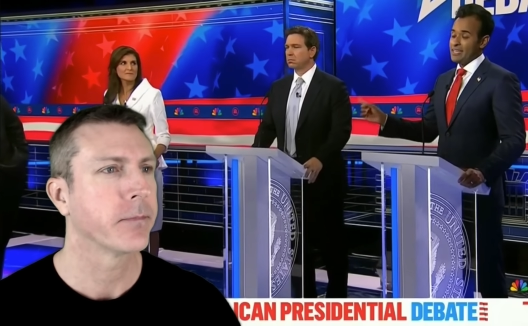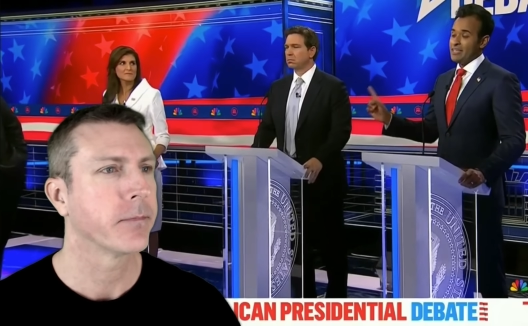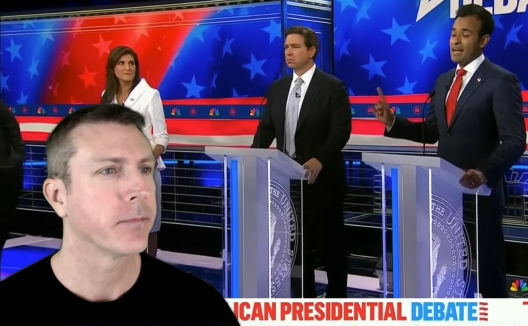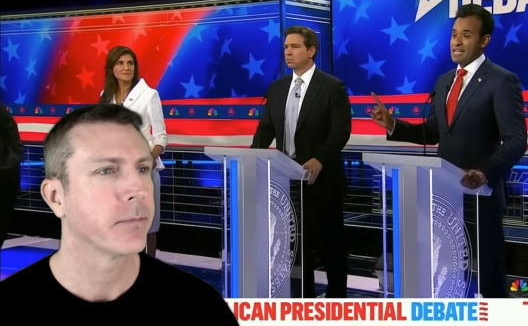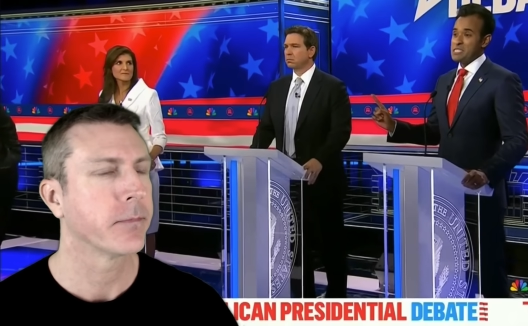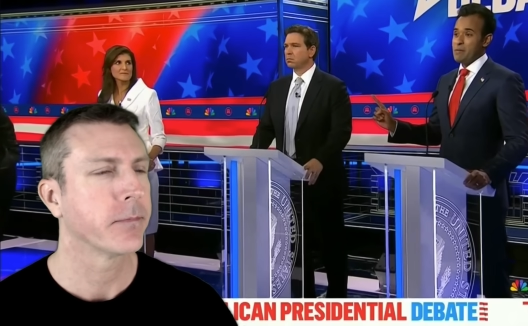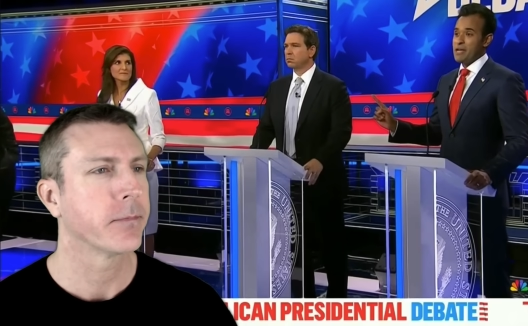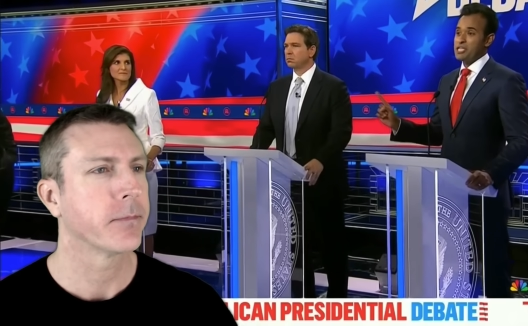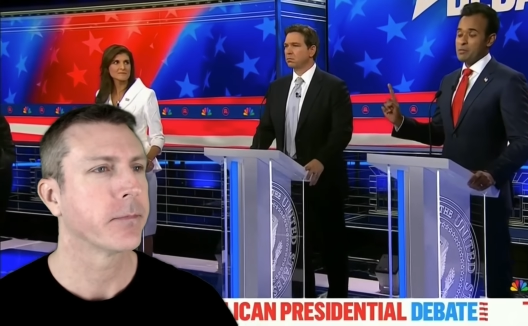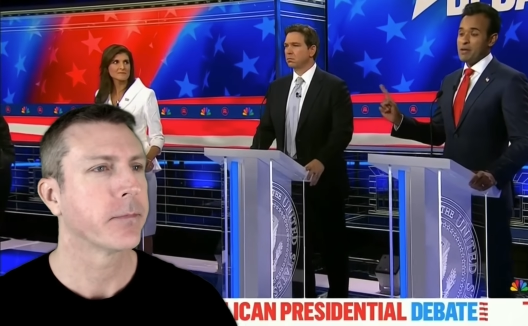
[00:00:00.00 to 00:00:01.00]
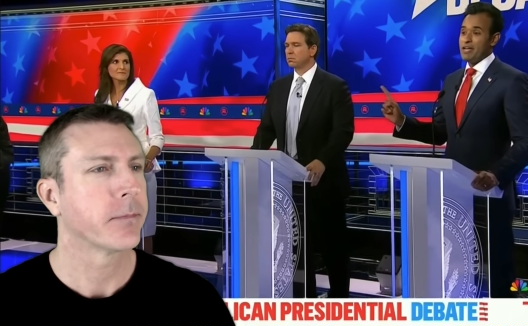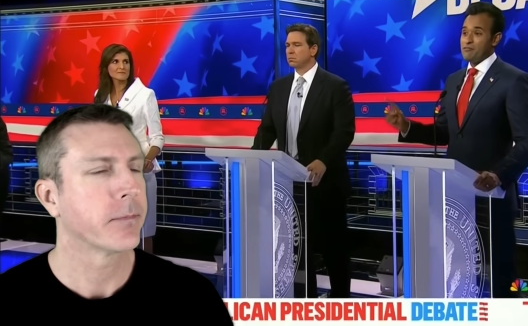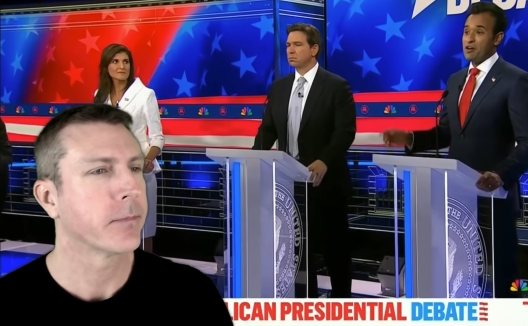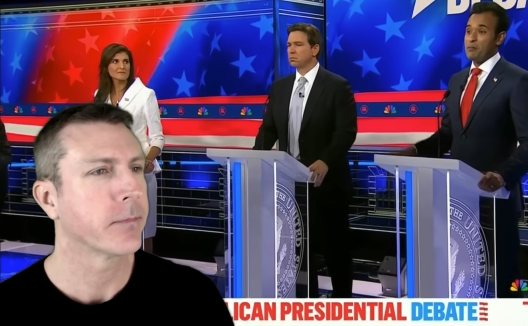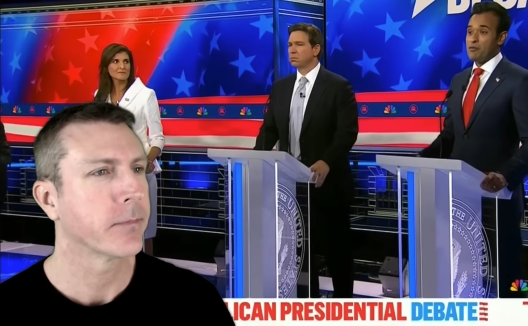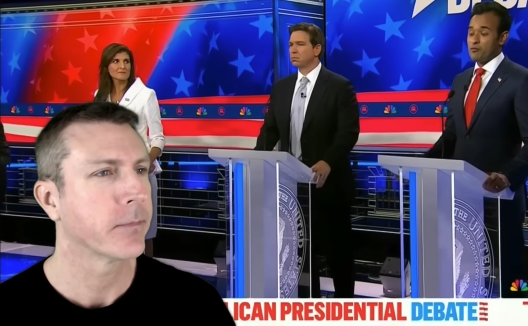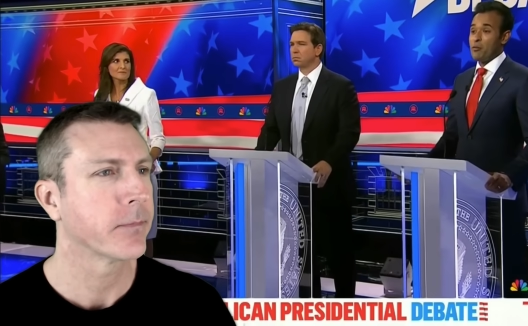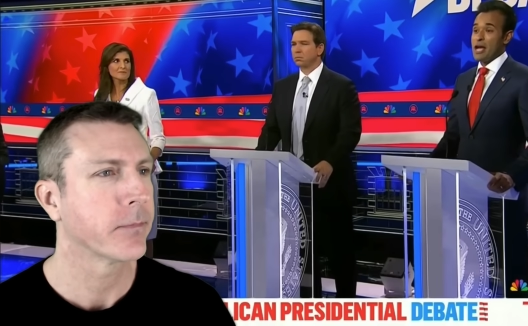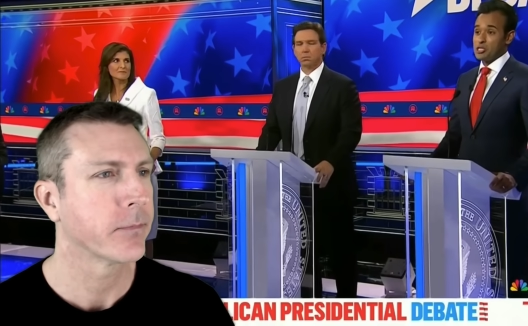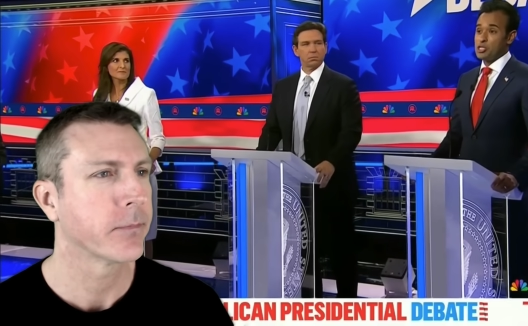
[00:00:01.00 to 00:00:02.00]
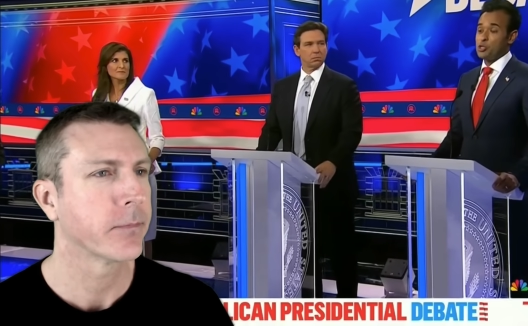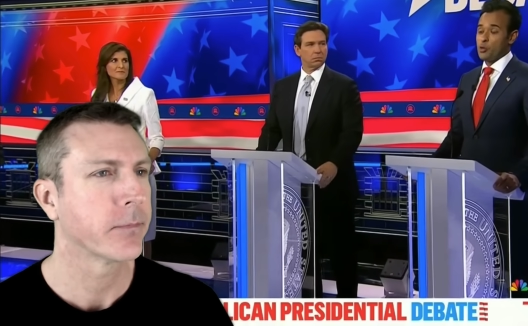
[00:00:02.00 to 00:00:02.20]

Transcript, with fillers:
Speaker 1: In the last debate, she made fun of me for actually